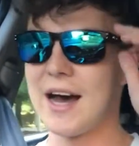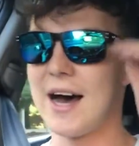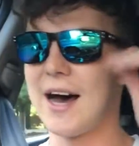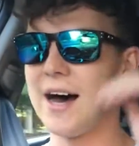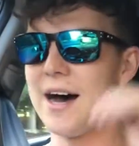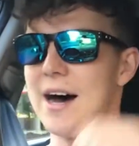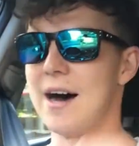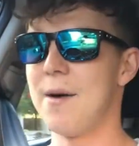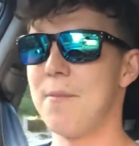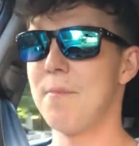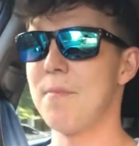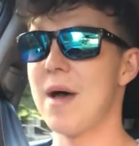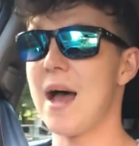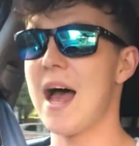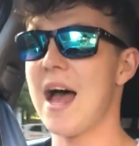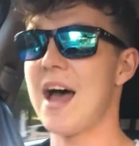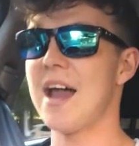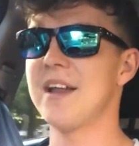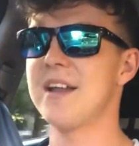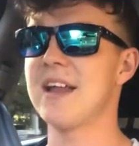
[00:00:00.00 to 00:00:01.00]

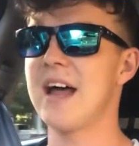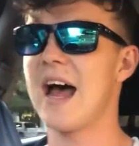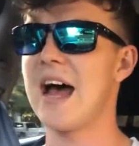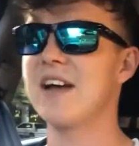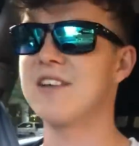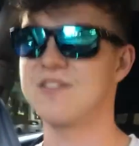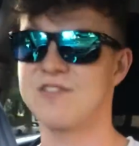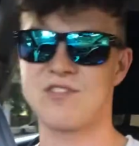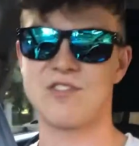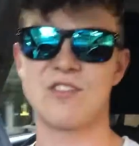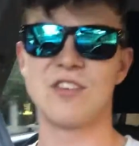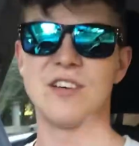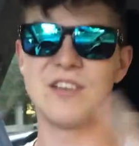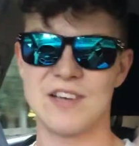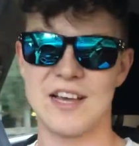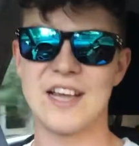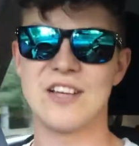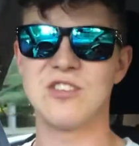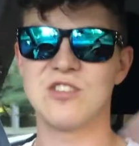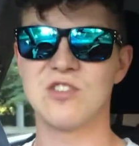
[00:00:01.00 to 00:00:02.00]
And as the
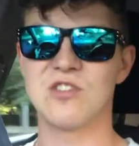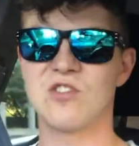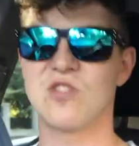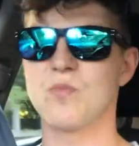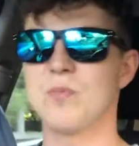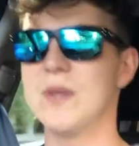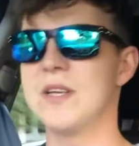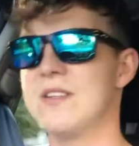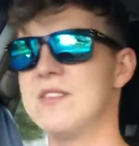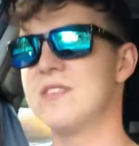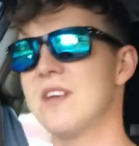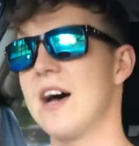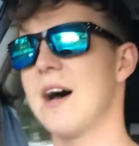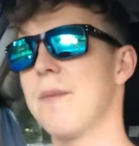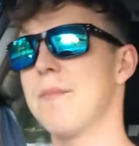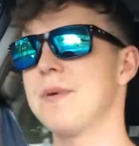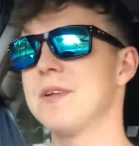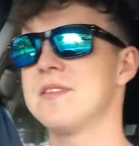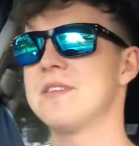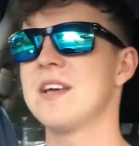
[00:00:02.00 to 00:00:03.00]
engine speeds
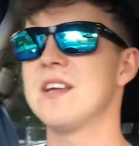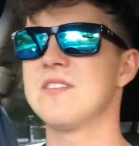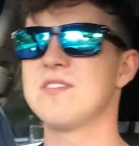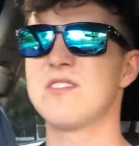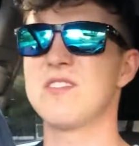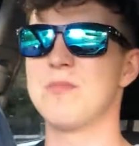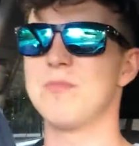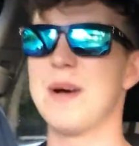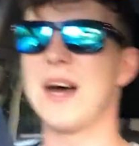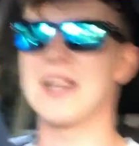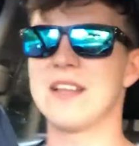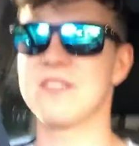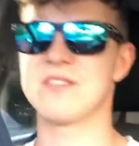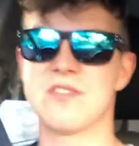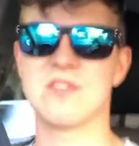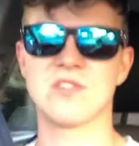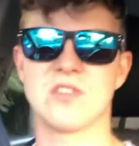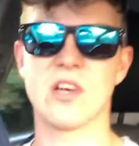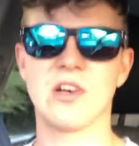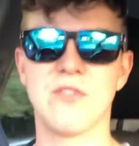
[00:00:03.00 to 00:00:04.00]
up, it tends to
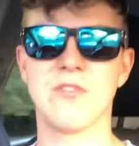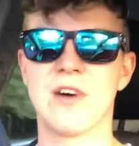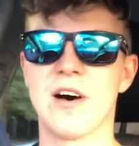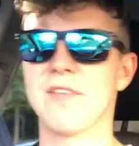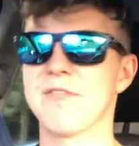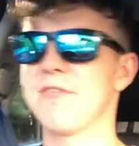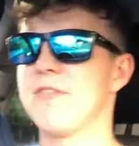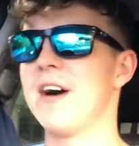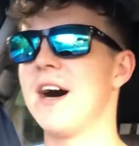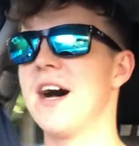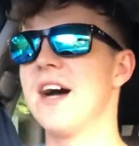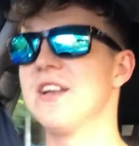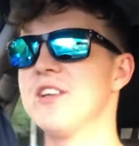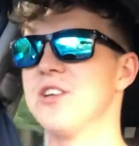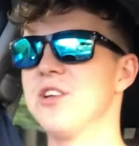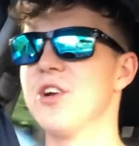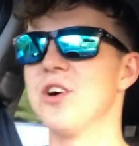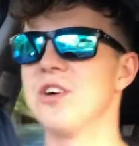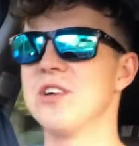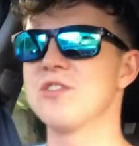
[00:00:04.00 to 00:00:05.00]
balance itself out fine.
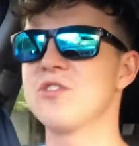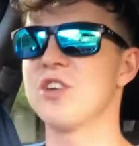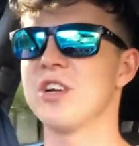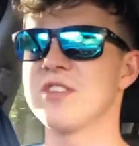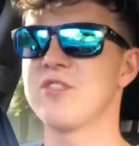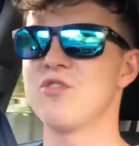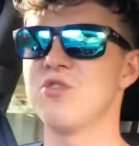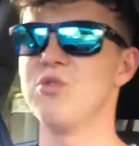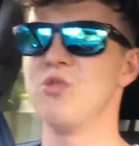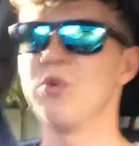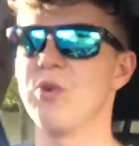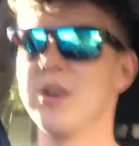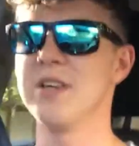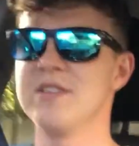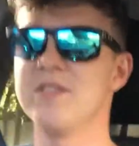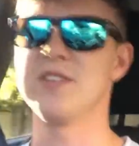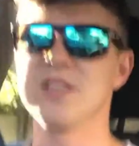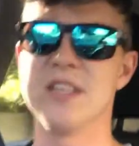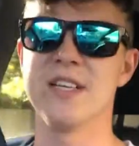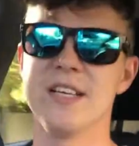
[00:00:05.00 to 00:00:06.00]
You know, it's not too
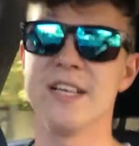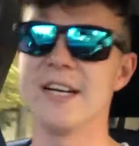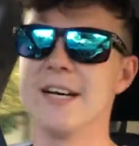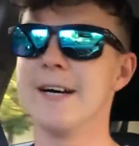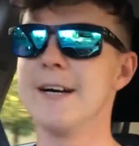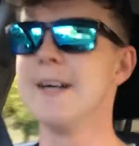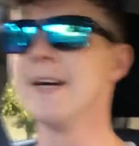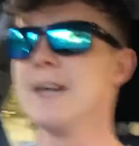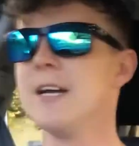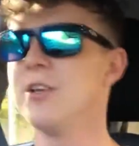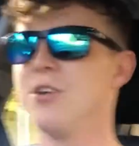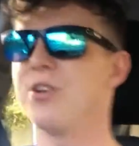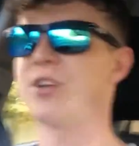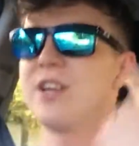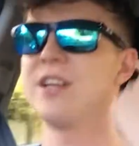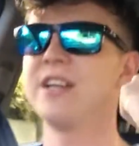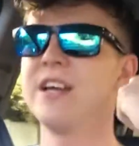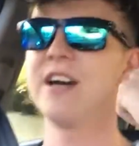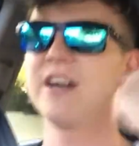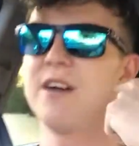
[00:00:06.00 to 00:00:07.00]
noisy in here. You
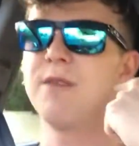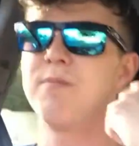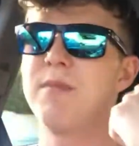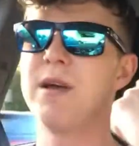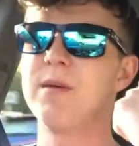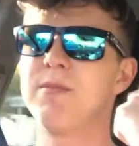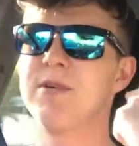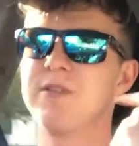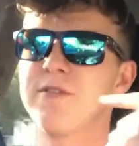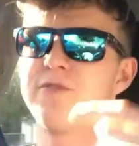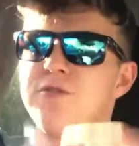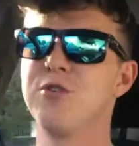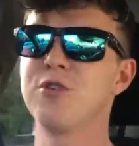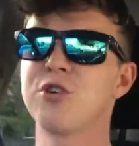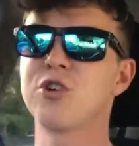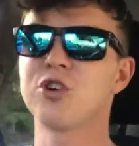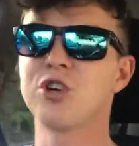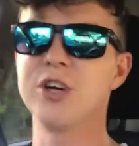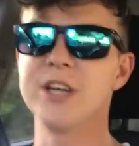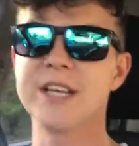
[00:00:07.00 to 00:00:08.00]
can hear maybe a
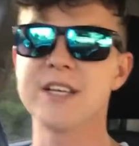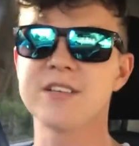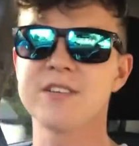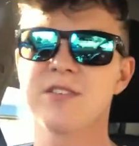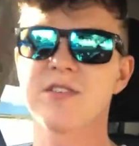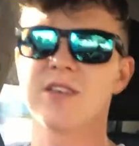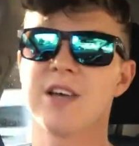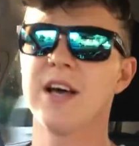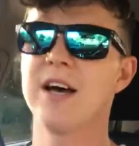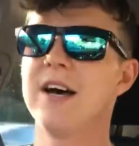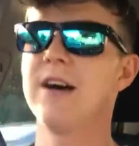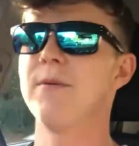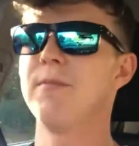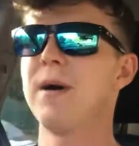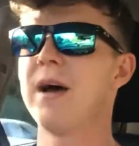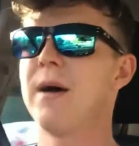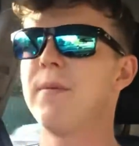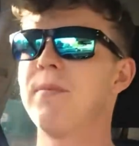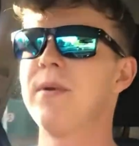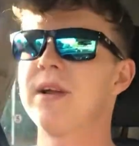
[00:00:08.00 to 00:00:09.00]
few creaks
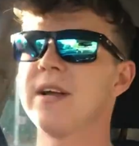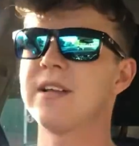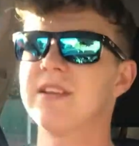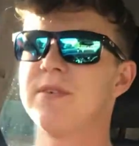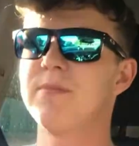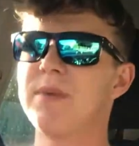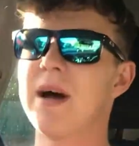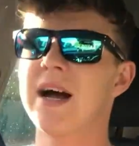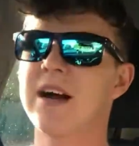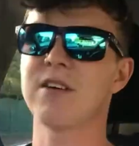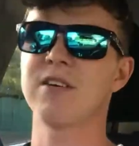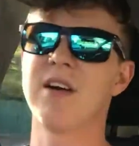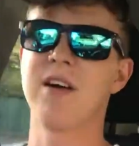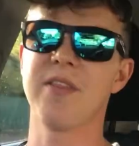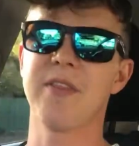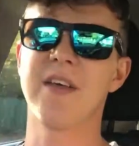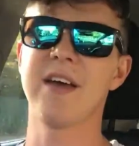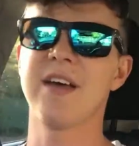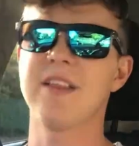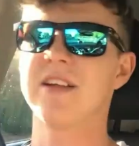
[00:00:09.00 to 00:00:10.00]
happening in the
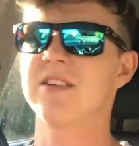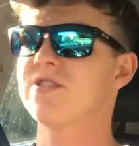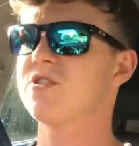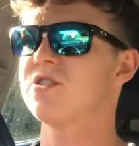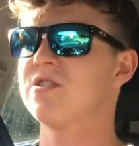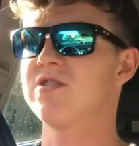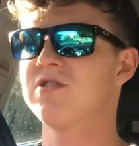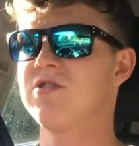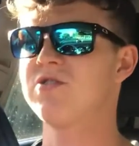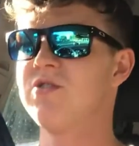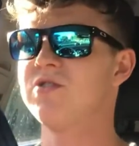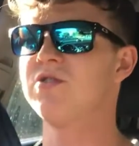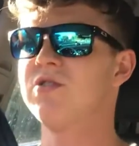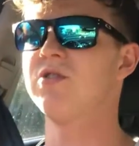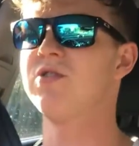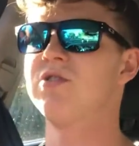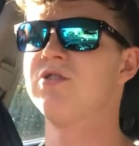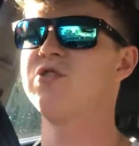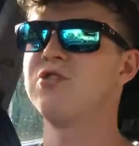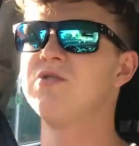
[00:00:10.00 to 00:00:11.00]
background there. That's just
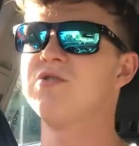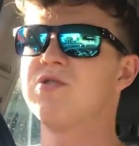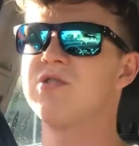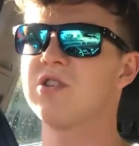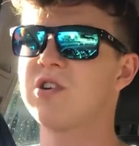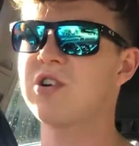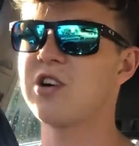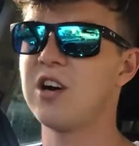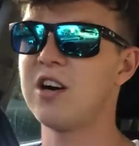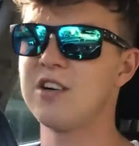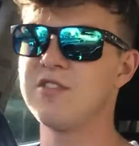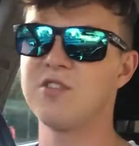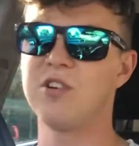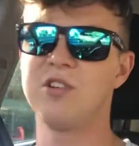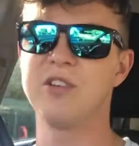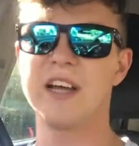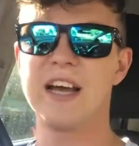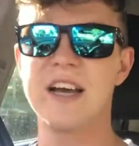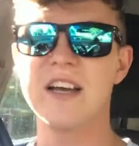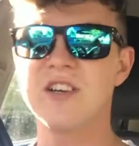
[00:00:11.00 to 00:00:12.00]
due to the car's
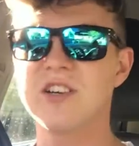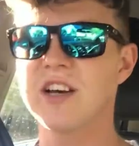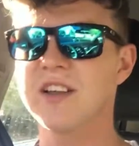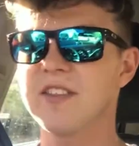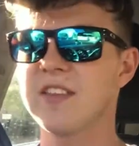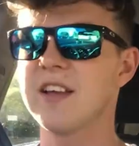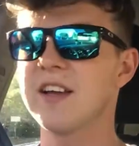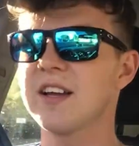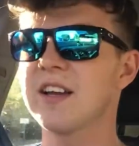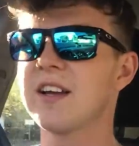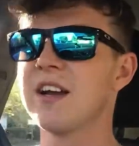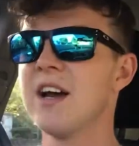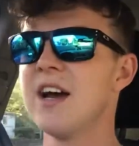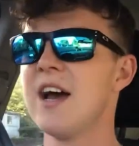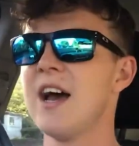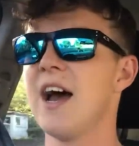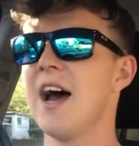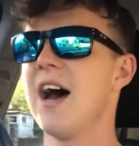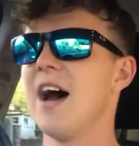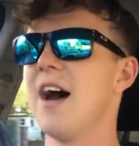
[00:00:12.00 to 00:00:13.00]
old age, I think,
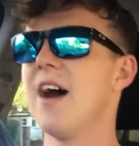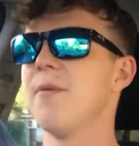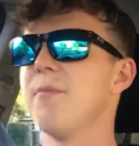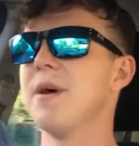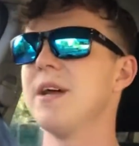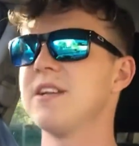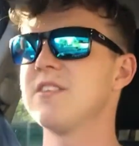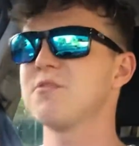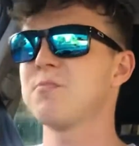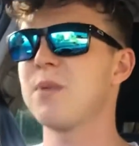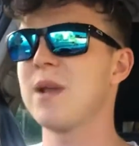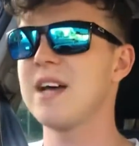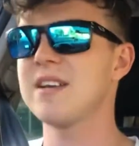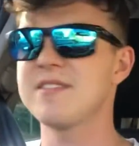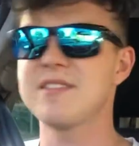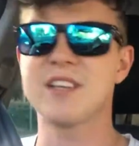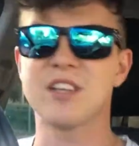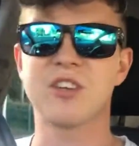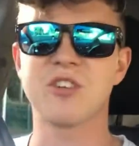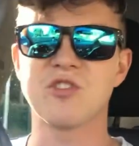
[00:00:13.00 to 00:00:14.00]
and its
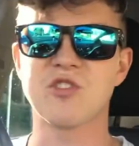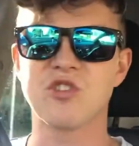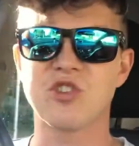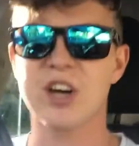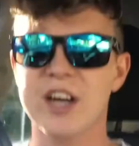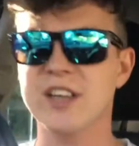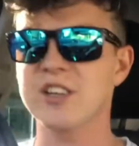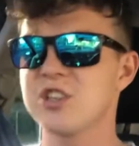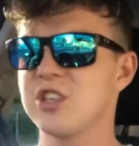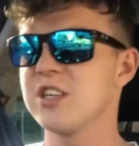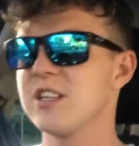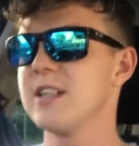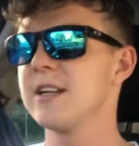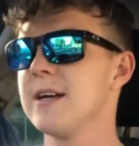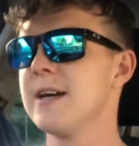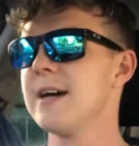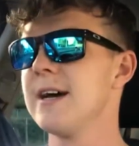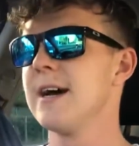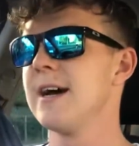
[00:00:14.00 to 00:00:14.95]
plastic construction.